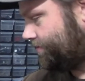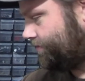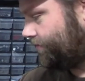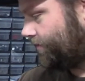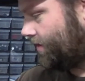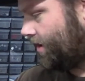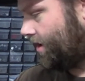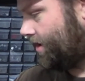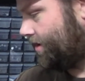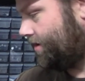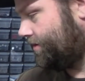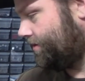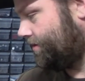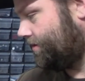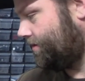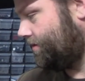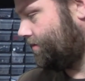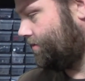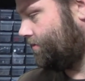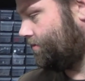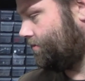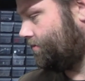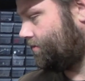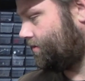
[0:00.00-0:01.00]
fine
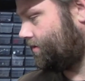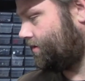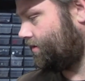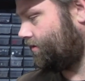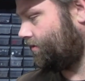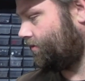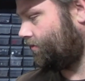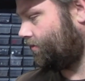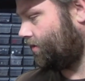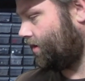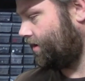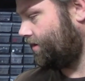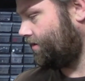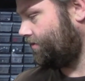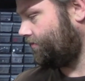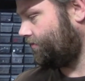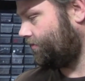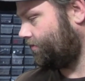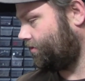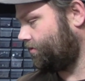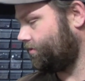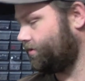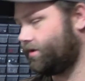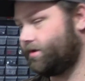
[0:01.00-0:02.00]
tune to the right
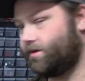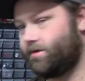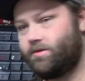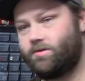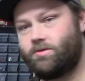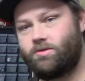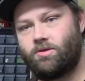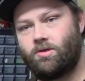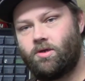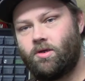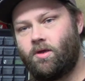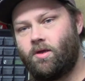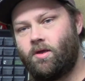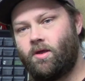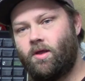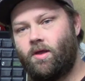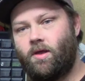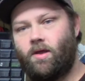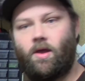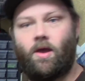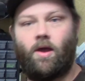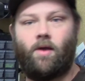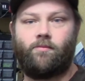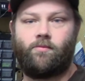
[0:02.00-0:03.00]
voltage
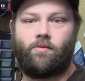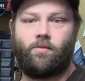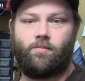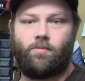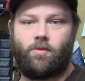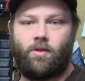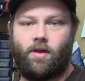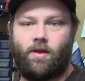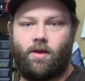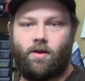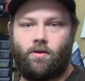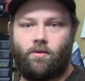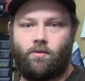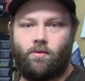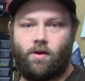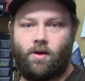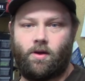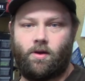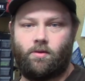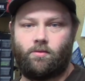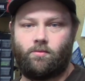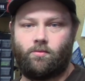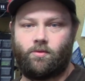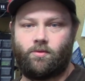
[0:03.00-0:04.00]
after playing
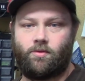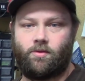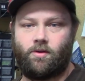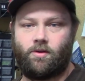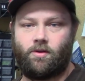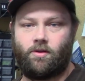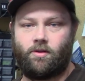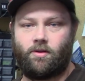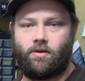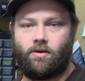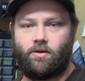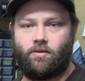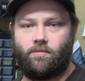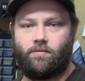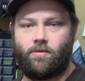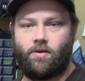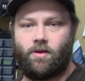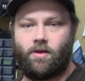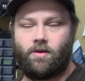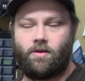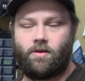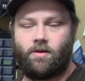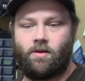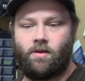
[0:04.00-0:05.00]
around with it a little
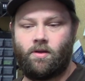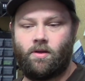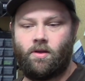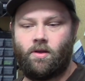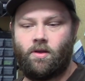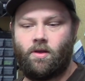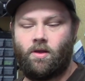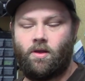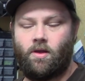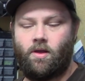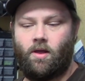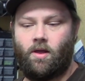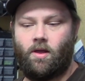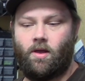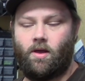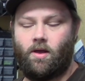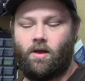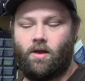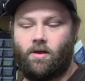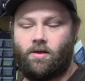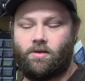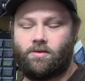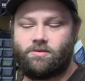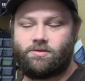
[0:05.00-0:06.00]
bit.
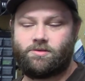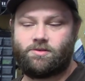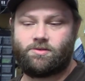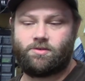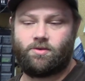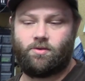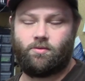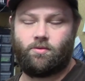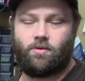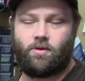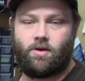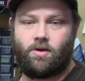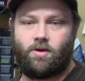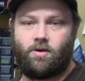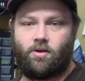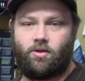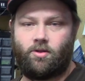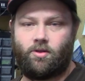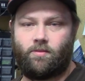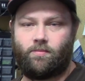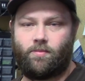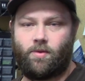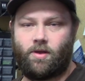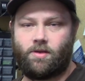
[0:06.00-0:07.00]
Uh, so it all
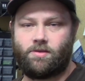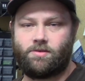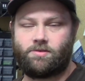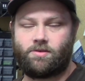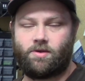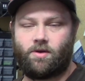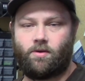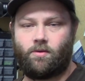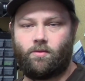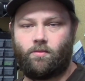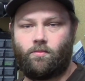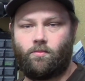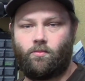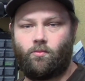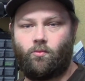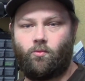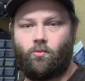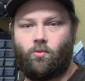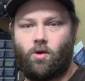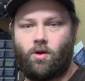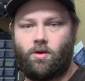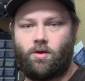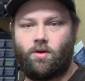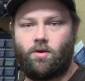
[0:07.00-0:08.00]
depends on
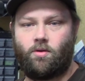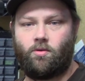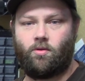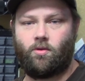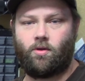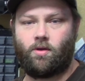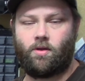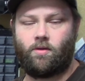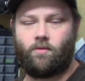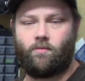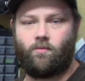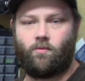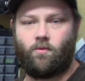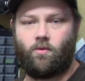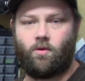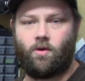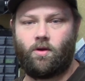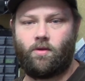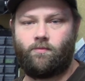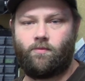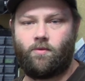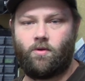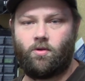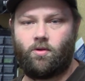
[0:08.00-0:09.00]
what you're looking for.
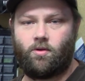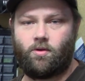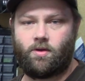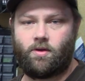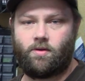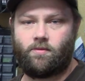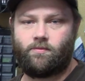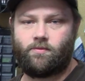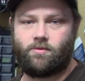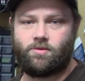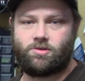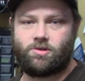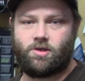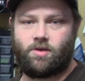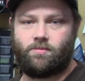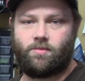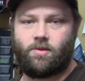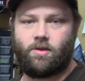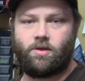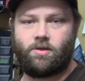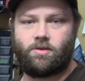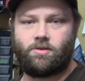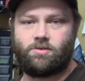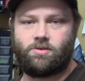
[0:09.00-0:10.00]
If you're looking for
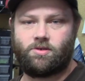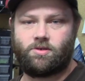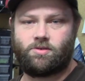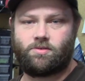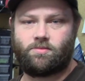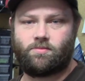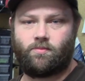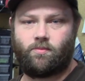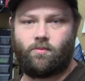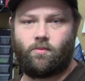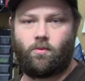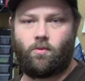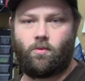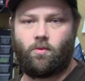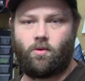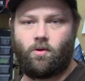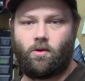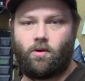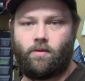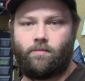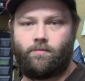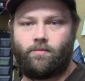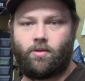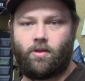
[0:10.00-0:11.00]
something just
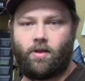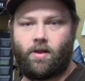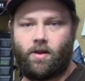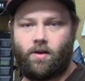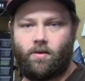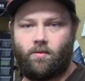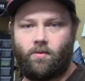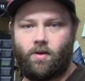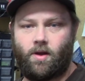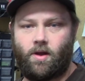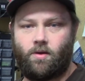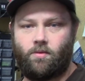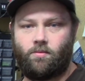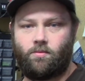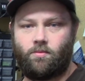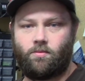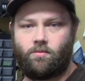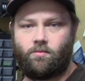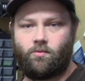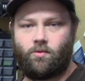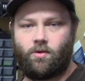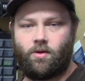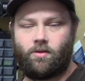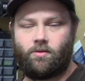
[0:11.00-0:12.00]
for playing
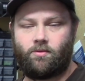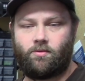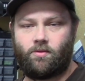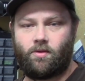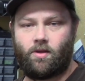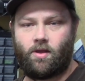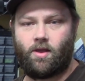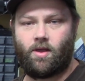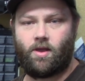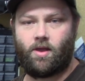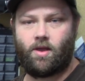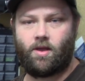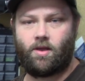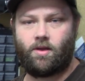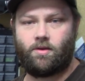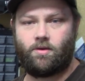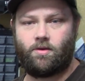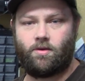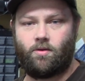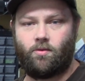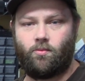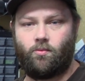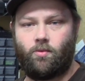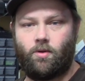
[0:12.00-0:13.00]
around with and
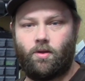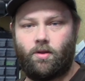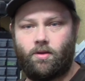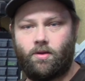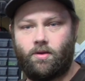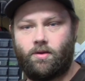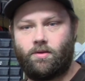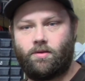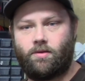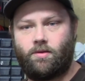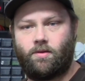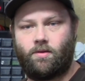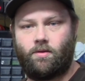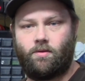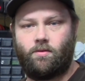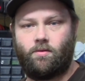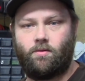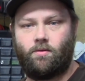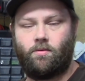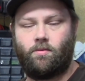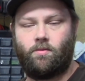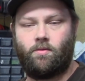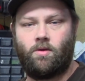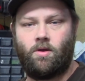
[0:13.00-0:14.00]
you're willing
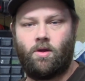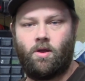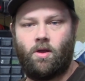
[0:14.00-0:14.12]
to